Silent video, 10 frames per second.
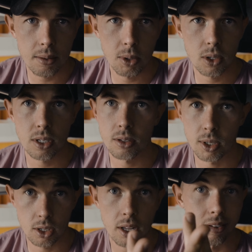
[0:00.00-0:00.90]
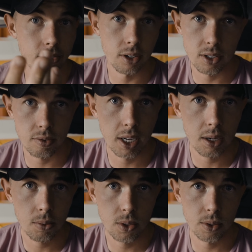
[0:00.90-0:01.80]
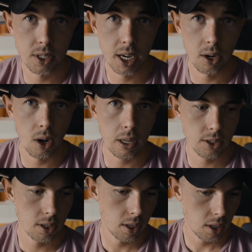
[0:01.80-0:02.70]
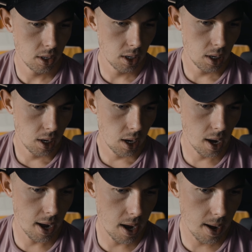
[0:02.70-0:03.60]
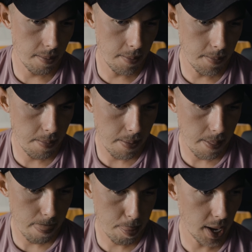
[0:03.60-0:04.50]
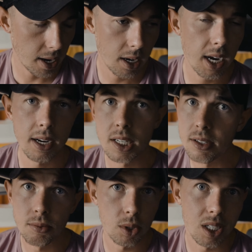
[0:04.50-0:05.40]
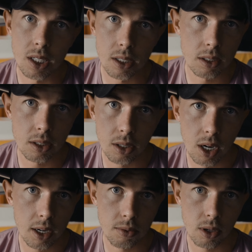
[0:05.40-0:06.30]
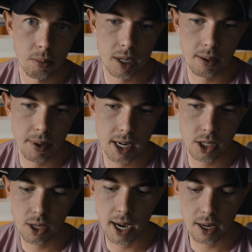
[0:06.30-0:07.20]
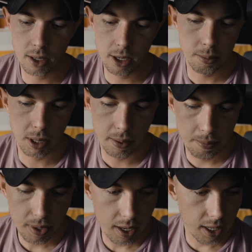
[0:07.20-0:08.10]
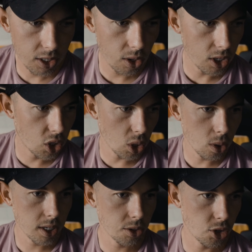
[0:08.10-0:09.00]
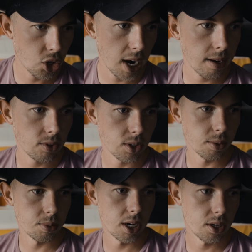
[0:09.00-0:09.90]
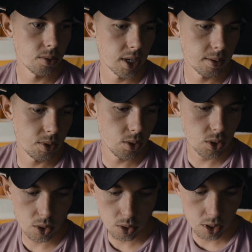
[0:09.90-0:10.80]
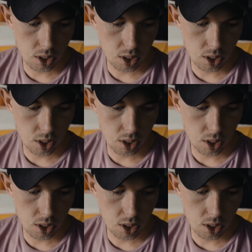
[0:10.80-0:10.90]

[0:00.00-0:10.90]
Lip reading: The most was on the first flight, which was 10 knots. And I didn't really, you know, I've completely managed to handle it, but it's got so little travel compared to what I'm used to.